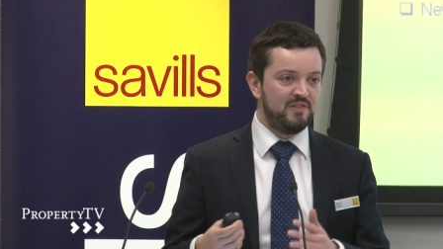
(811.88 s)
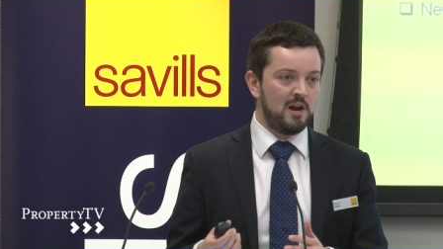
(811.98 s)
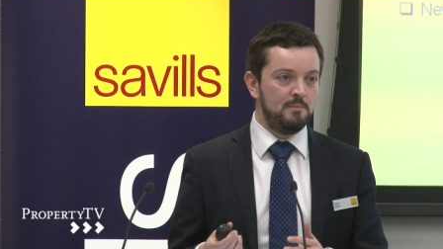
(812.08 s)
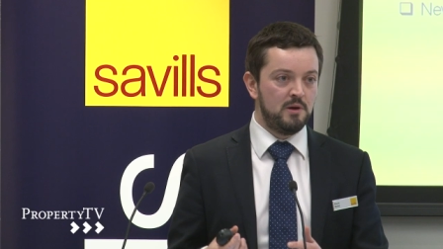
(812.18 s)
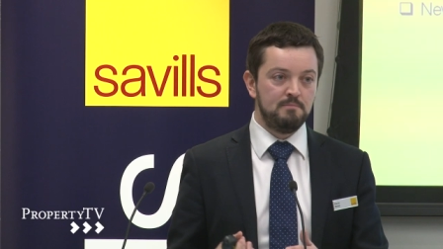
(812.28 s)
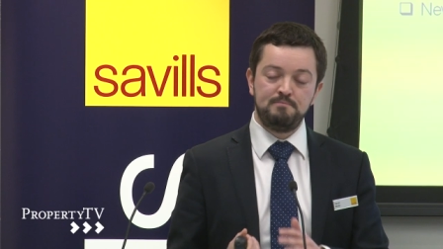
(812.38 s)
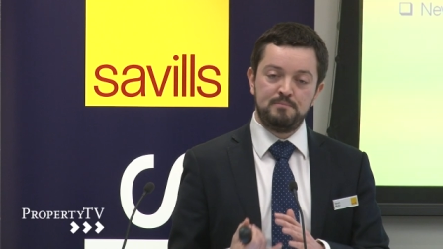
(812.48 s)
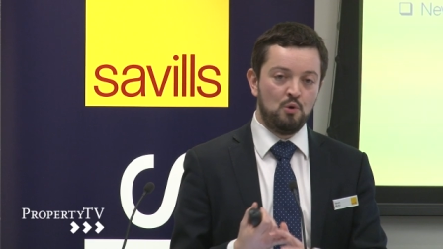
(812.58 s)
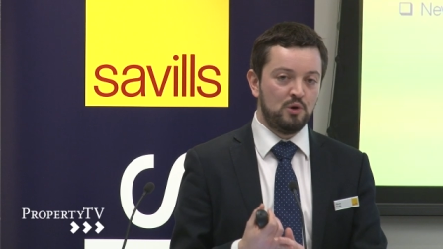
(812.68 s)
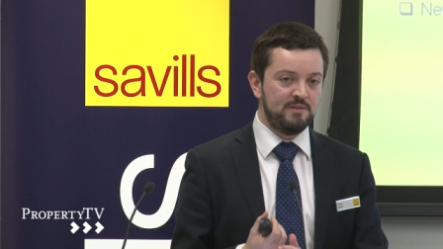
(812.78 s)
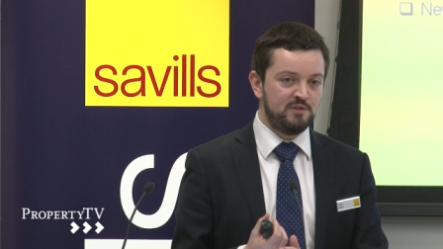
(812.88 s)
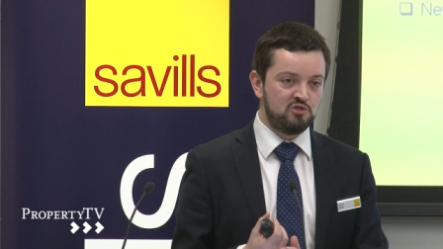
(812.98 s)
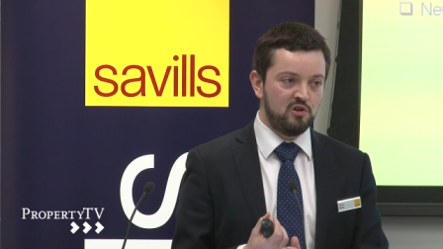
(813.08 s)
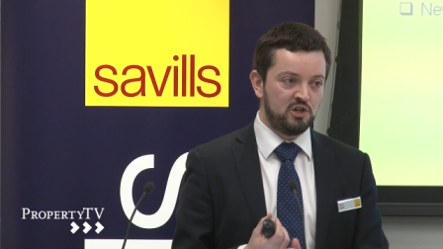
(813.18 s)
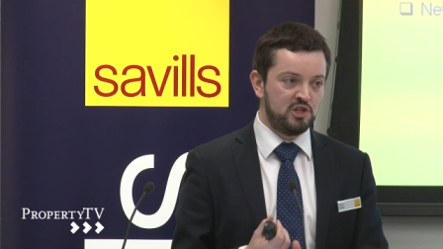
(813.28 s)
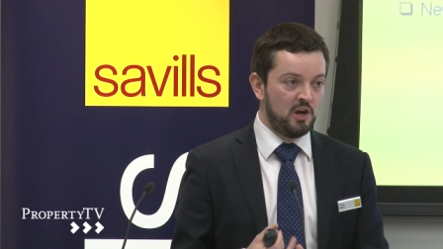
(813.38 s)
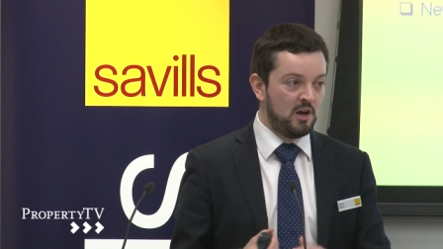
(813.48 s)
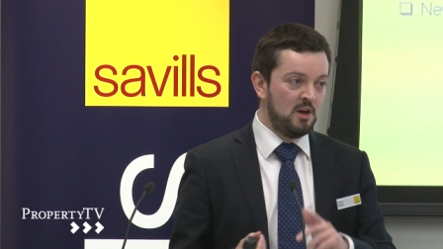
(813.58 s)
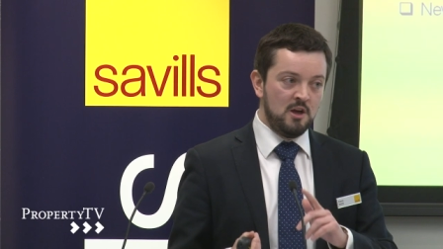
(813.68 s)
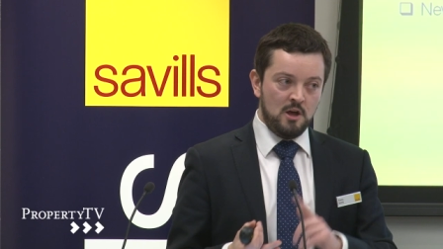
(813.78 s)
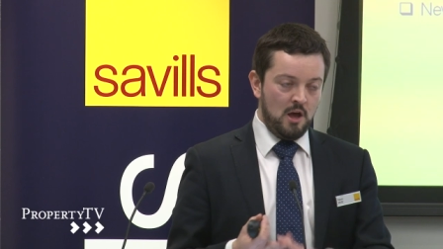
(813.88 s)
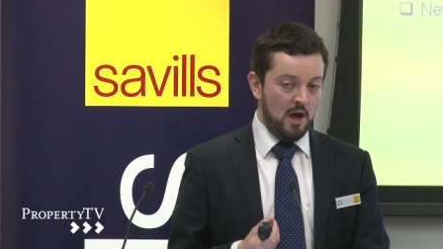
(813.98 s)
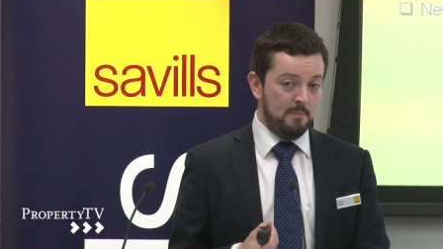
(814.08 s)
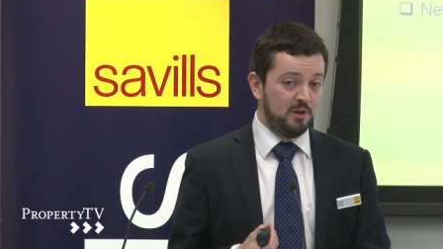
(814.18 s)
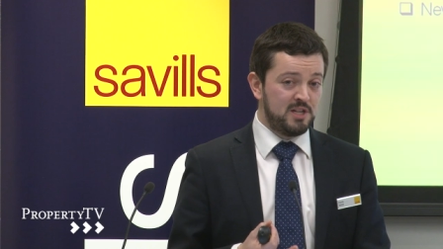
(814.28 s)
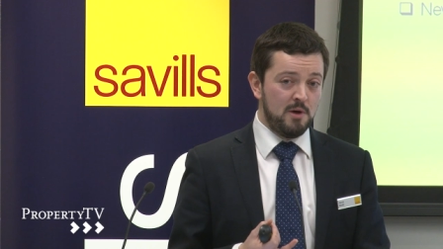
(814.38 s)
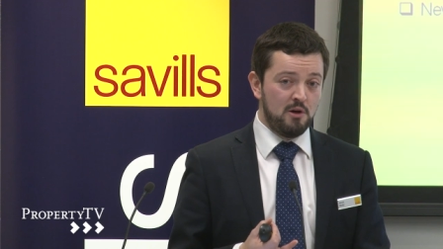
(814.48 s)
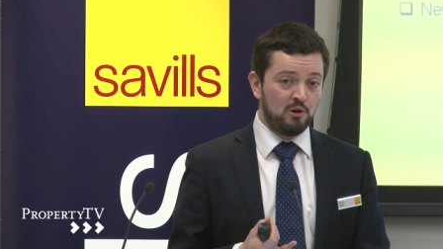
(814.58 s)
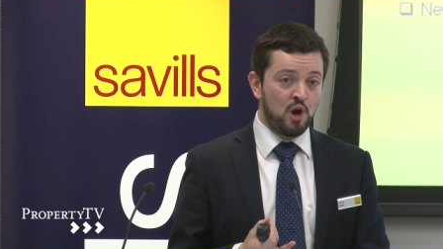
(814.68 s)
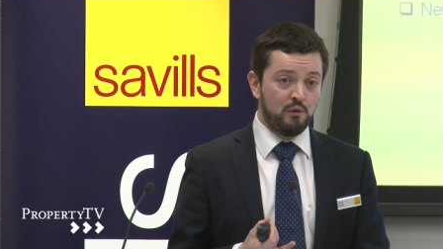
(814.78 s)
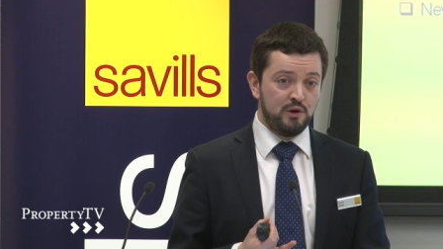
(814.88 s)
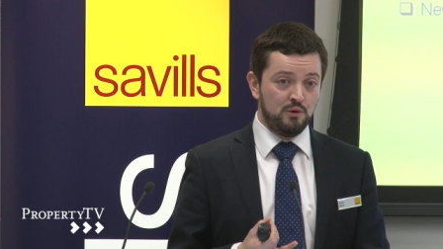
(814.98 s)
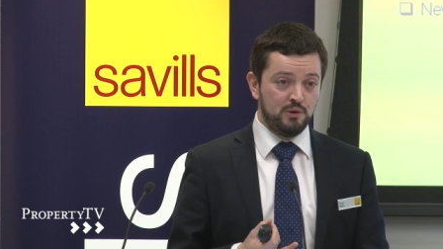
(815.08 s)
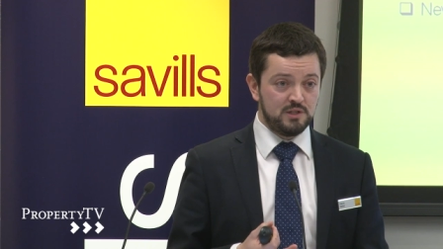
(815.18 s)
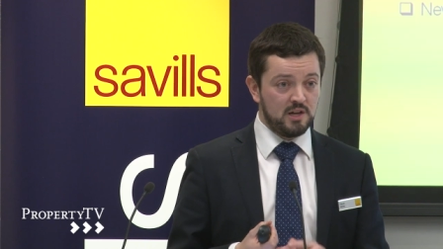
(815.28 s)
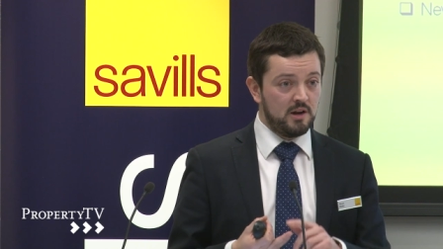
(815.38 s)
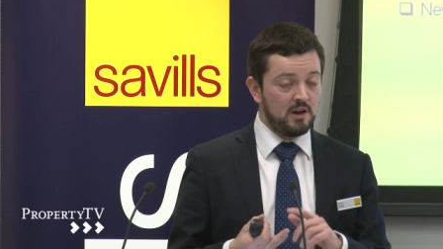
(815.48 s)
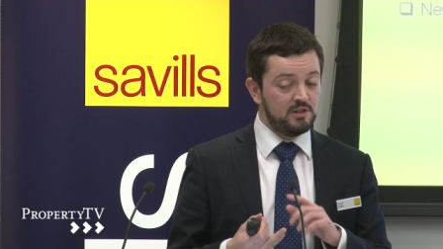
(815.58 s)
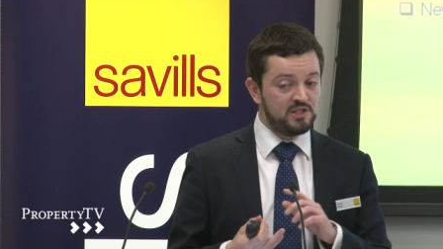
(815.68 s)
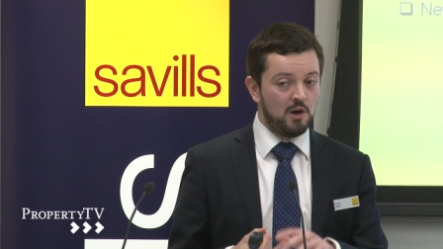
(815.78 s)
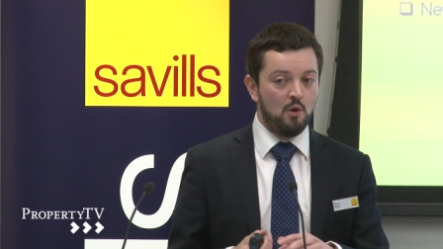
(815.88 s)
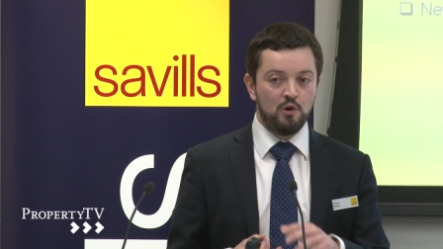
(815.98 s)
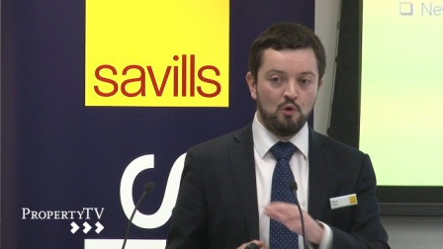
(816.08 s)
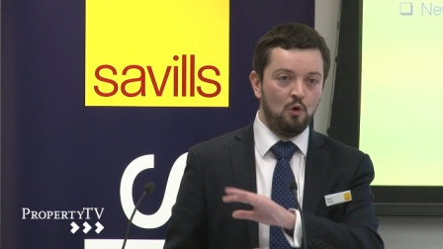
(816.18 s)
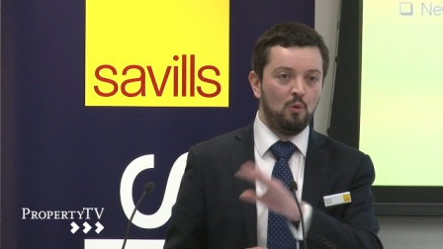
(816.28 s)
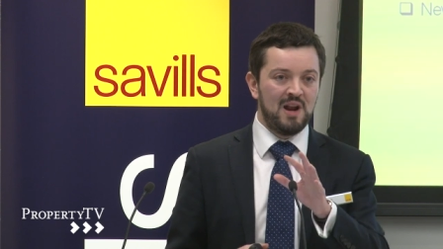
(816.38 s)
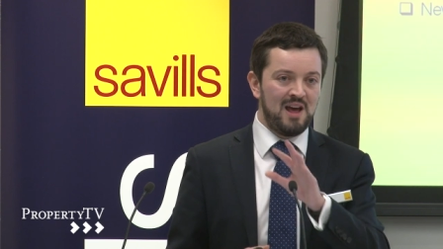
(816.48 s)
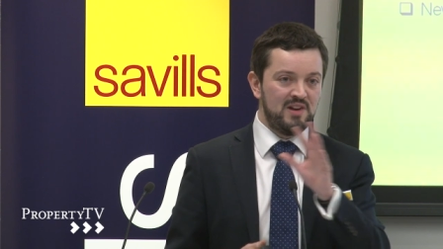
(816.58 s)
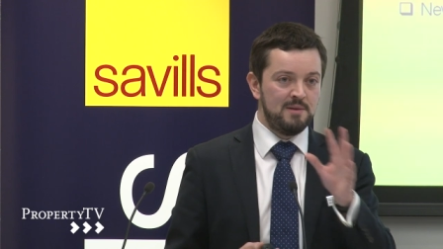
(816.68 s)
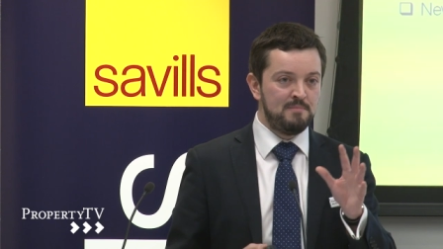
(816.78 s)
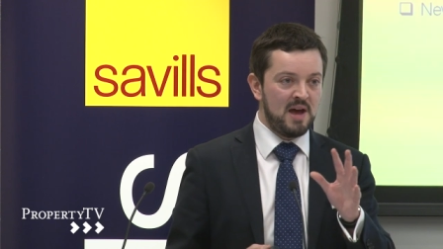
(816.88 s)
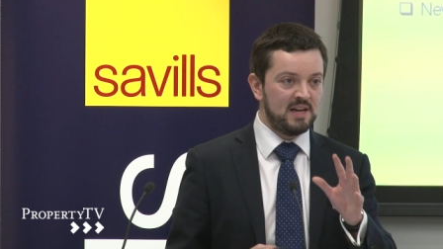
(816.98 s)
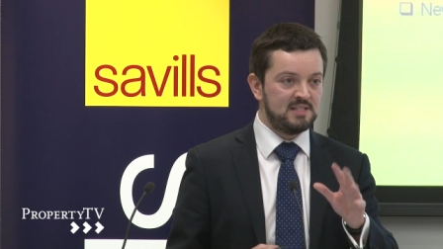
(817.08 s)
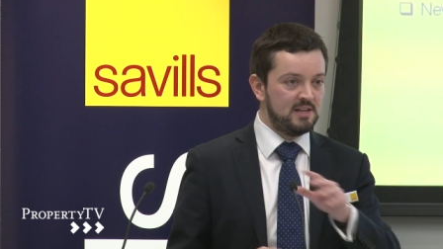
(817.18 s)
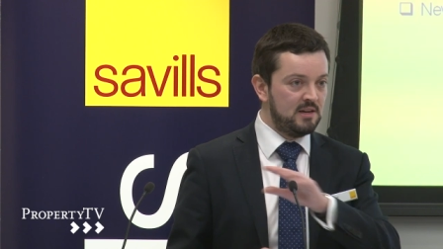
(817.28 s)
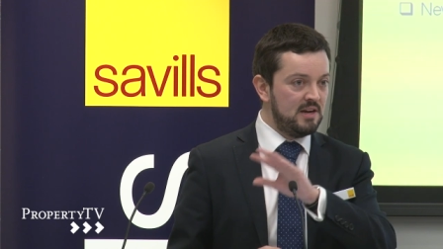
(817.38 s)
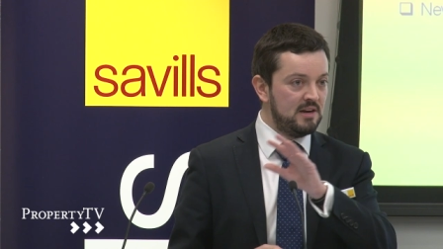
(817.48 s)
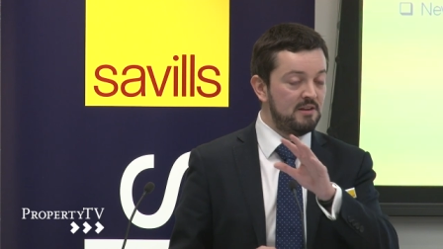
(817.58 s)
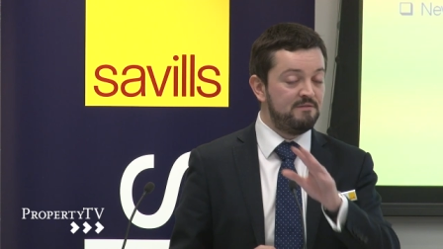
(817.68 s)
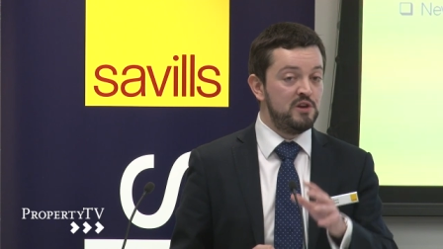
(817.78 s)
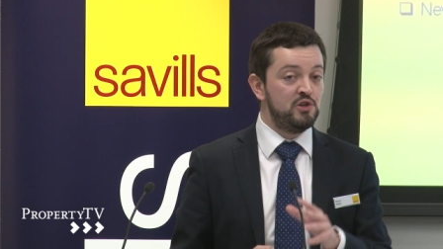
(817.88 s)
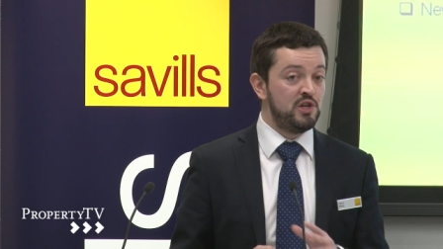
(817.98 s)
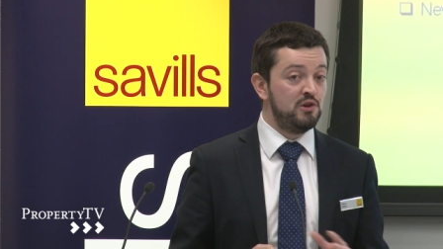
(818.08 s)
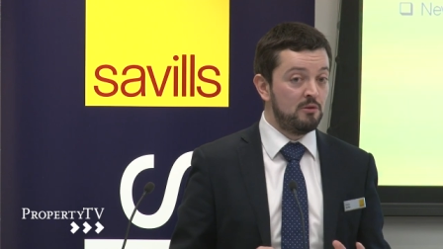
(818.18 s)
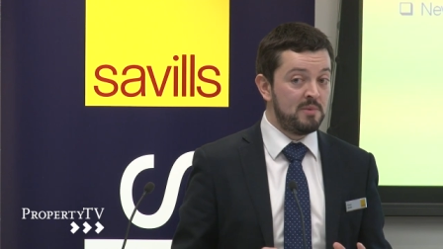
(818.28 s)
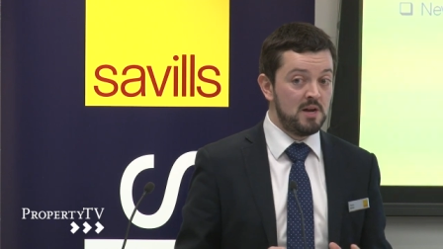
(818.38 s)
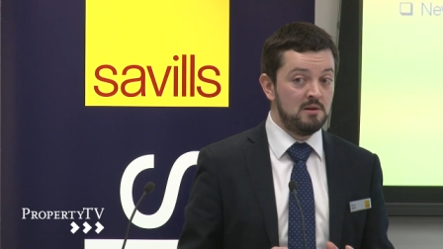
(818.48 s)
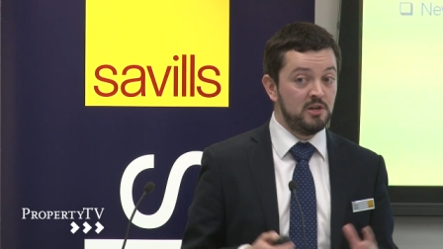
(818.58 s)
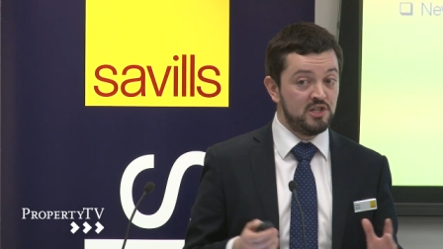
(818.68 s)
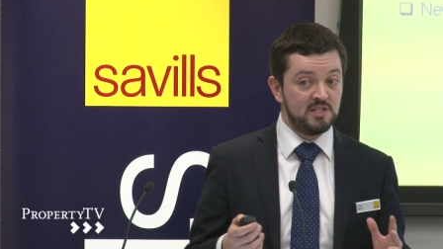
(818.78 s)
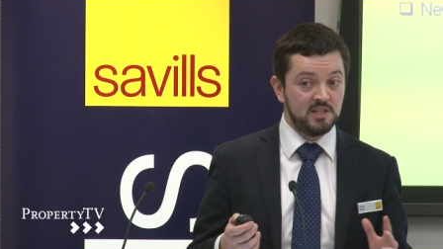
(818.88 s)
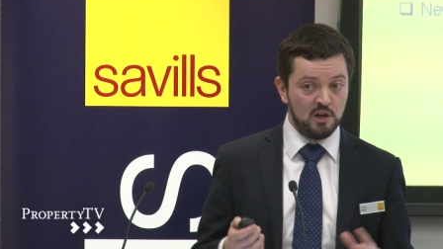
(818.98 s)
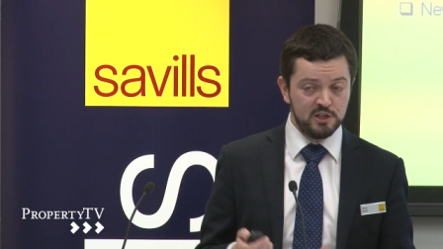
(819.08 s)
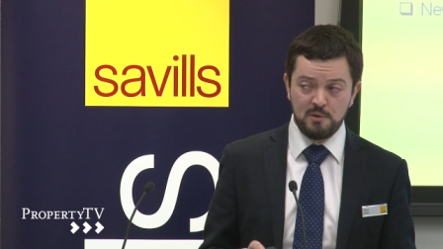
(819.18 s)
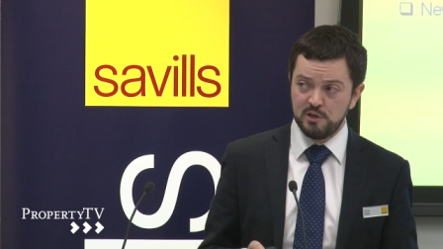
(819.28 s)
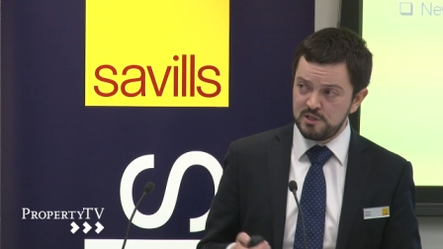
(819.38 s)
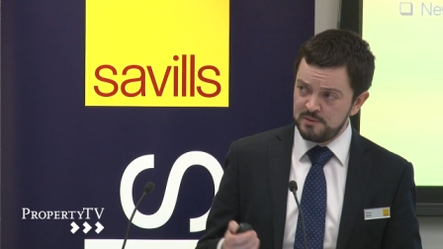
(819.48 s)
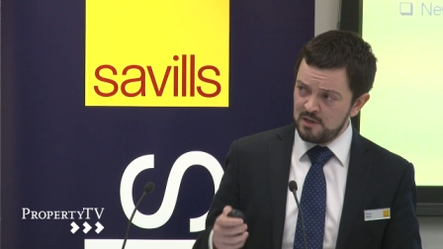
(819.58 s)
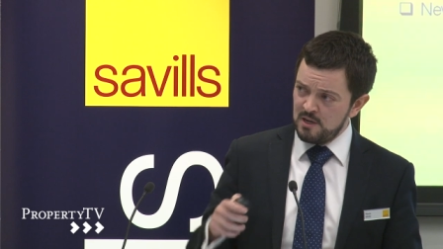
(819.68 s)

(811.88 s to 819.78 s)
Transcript: of development, port infrastructure, multimodal corridors, and so on, all will have an impact in future European logistics hotspots.